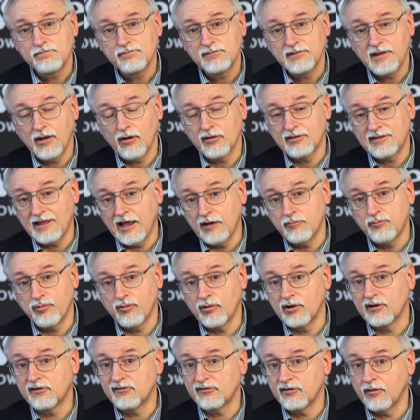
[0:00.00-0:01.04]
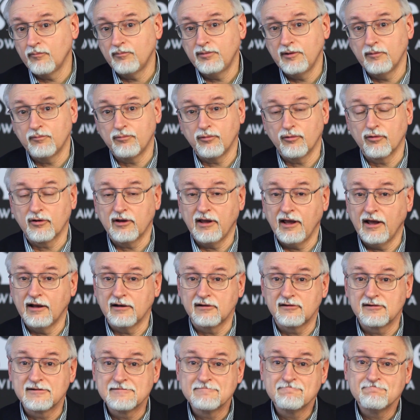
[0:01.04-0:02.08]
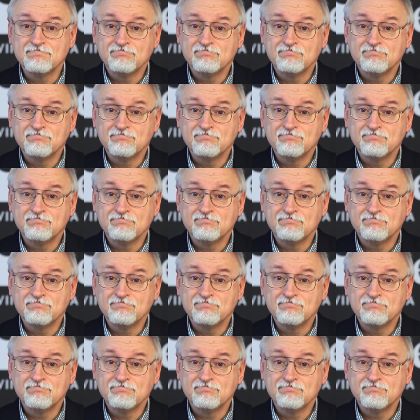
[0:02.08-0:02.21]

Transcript: Now, at that point, some people get